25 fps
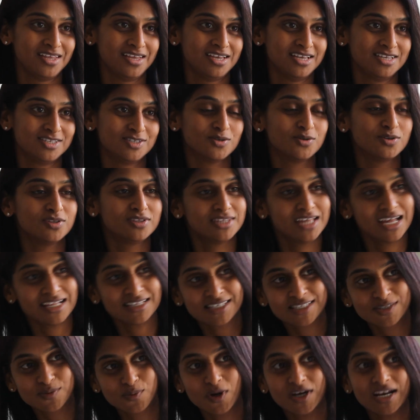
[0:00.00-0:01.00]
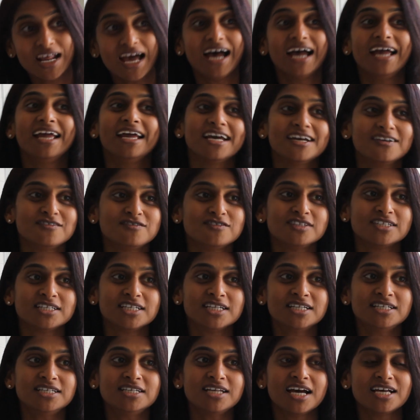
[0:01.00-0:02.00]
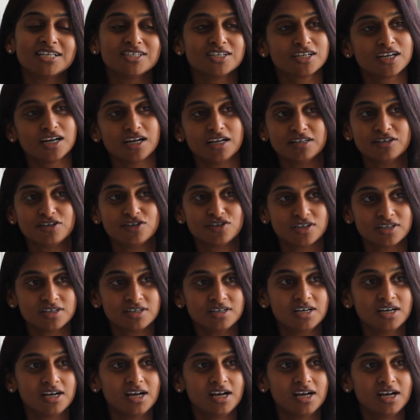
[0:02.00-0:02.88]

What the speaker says: So that's what I have seen as a culture,